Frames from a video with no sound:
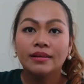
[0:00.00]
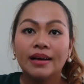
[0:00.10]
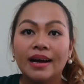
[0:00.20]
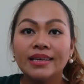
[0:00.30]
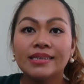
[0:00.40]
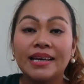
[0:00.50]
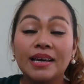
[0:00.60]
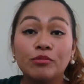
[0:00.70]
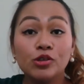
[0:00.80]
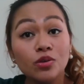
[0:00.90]
Guys, I
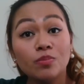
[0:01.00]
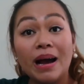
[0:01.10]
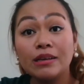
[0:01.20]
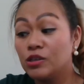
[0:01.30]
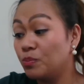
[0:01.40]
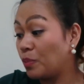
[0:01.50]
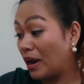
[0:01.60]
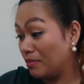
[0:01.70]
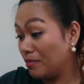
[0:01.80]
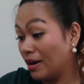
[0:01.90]
have two bags of
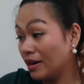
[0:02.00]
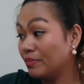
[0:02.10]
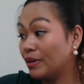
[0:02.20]
Primark